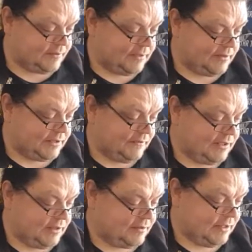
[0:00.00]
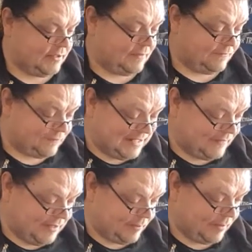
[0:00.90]
appearance
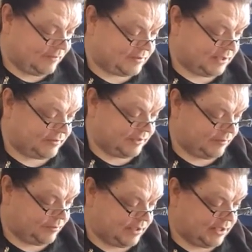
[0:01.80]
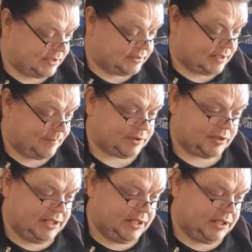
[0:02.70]
TV appearance Star Trek Enterprise, designed by
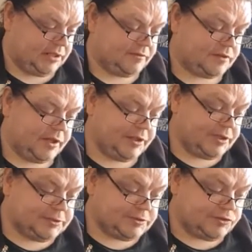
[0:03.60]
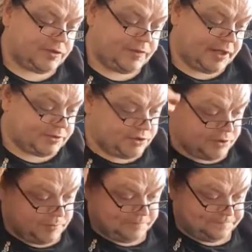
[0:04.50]
John Eves. Trivia:
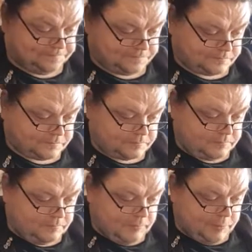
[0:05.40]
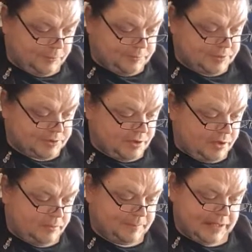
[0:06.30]
Judgment proved to be
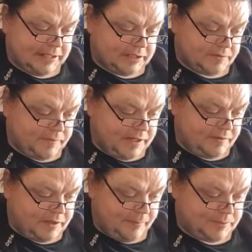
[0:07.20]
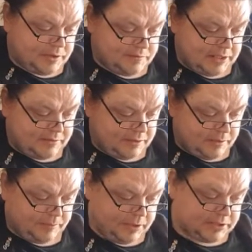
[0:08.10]
Scott Bakula's favourite episode of Star Trek
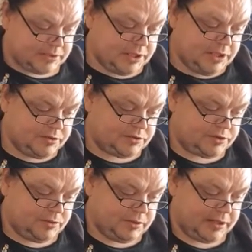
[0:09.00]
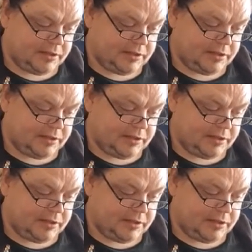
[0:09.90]
Enterprise. To shoot